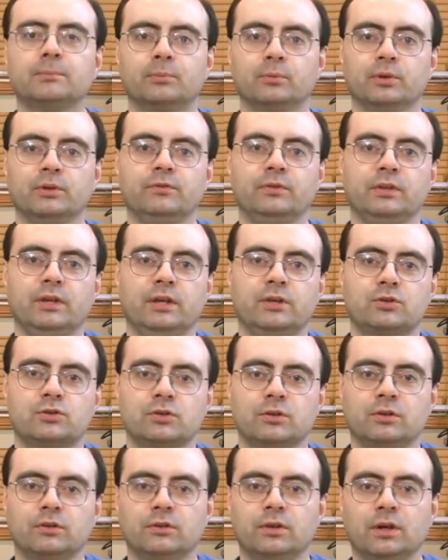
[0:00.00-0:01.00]

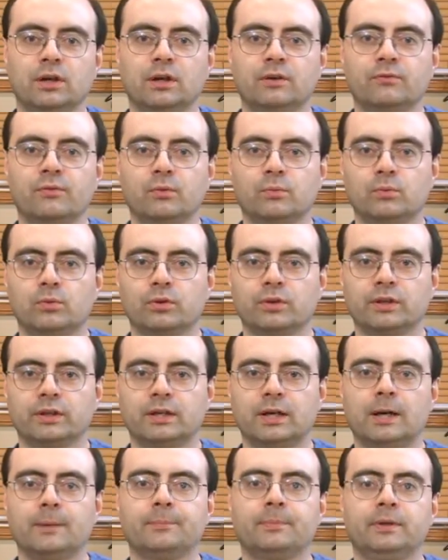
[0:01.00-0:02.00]
abbreviation of the word
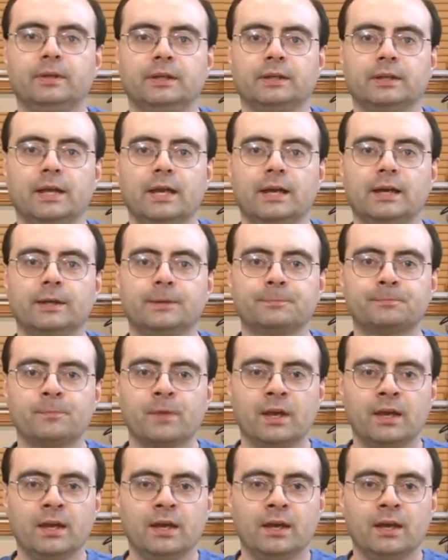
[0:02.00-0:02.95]
accompanying, and